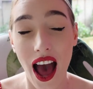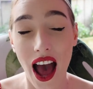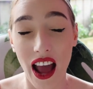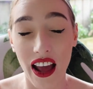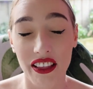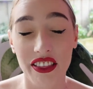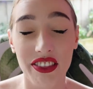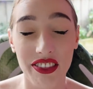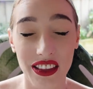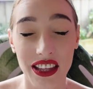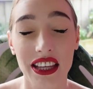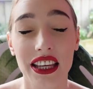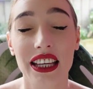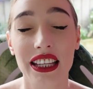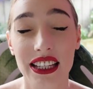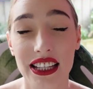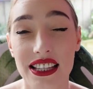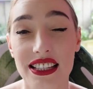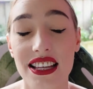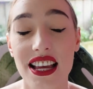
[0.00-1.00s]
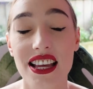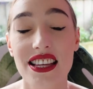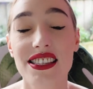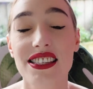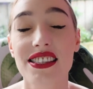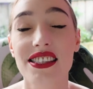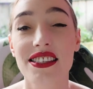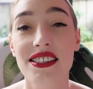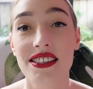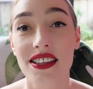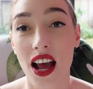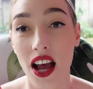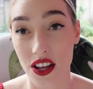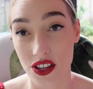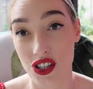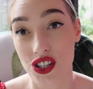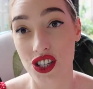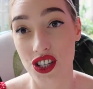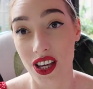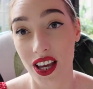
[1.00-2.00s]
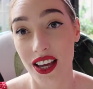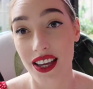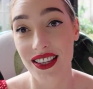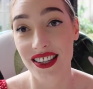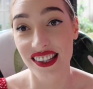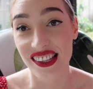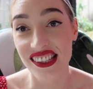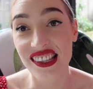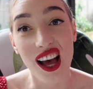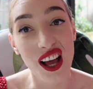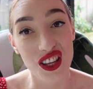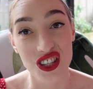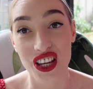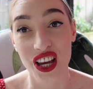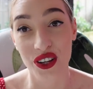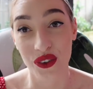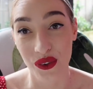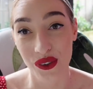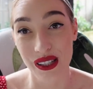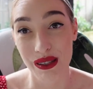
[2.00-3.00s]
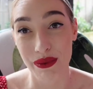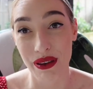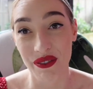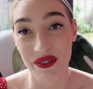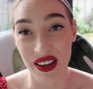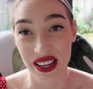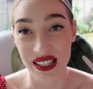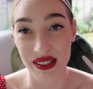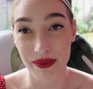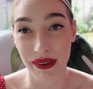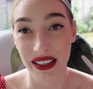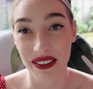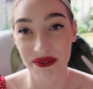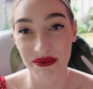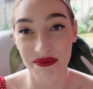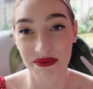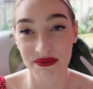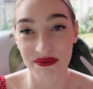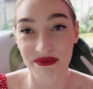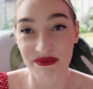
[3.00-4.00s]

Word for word: I think it is such, such an awesome investment.